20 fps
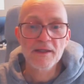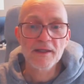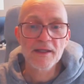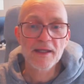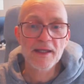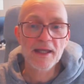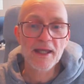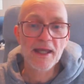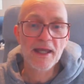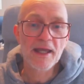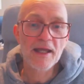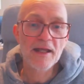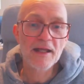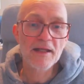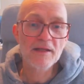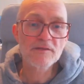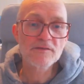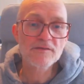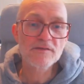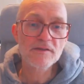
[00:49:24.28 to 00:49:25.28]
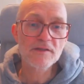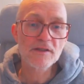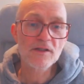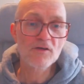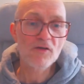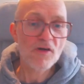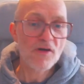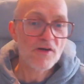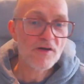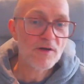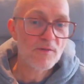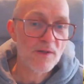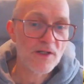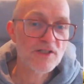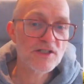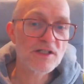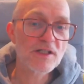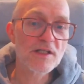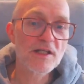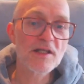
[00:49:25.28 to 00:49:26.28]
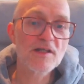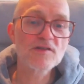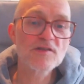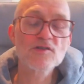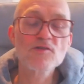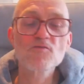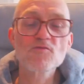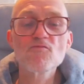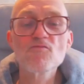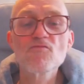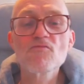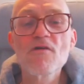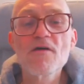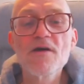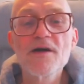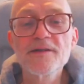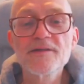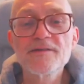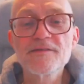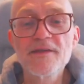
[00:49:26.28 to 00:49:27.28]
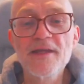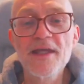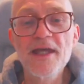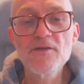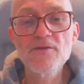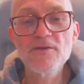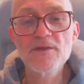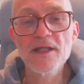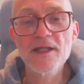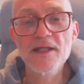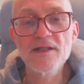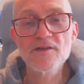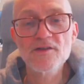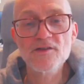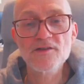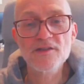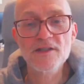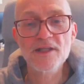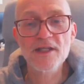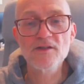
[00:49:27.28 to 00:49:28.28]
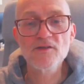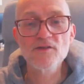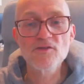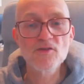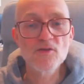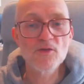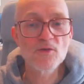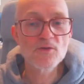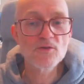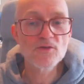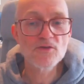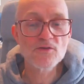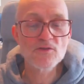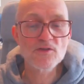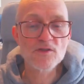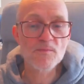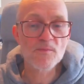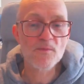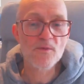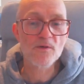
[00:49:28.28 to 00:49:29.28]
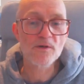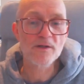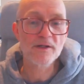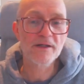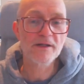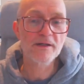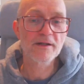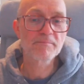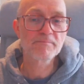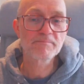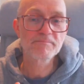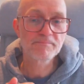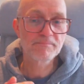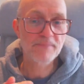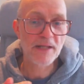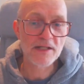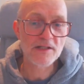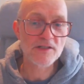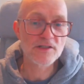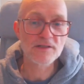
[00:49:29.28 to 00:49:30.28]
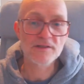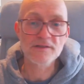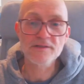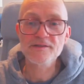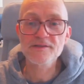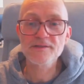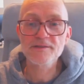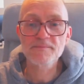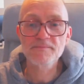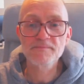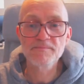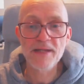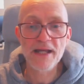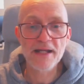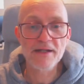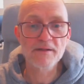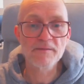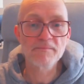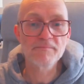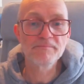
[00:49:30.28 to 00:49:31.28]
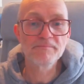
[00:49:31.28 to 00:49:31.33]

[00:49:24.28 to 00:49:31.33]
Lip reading: And another question is what educators can do to support their patients better.